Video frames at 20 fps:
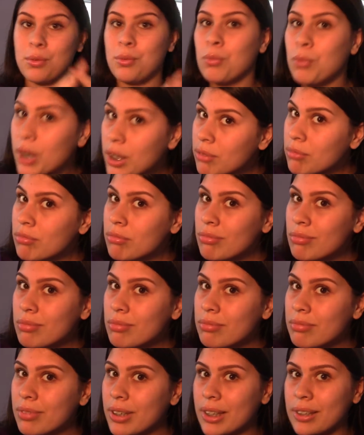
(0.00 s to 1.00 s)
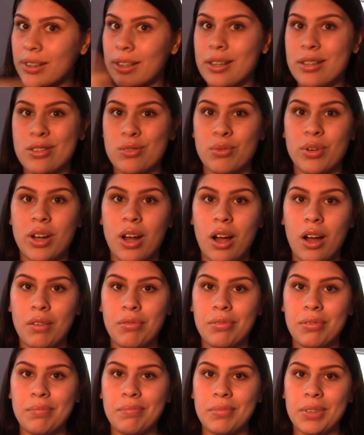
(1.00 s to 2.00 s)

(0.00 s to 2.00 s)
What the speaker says: one, it's going to sweat off.